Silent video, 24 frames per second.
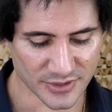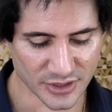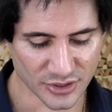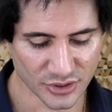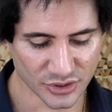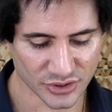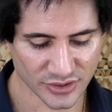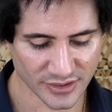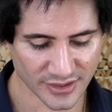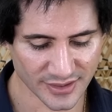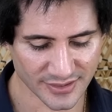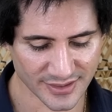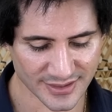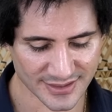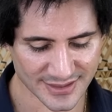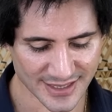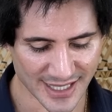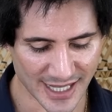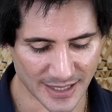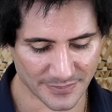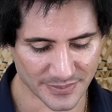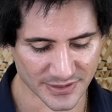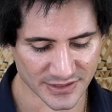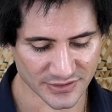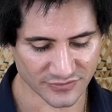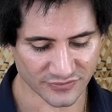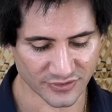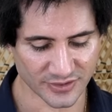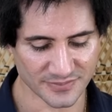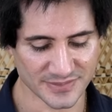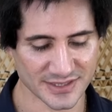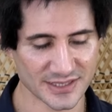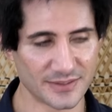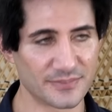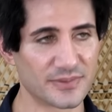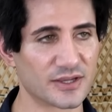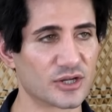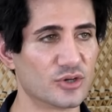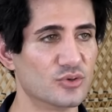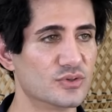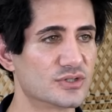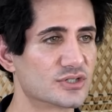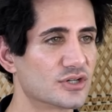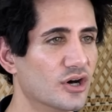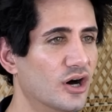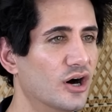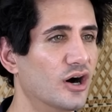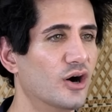Usually this happens from something you
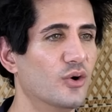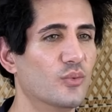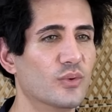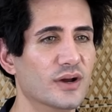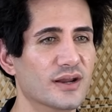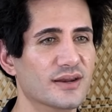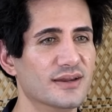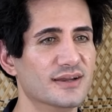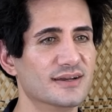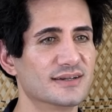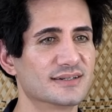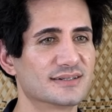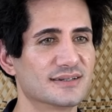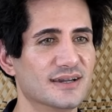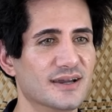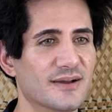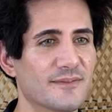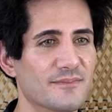saw, witnessed.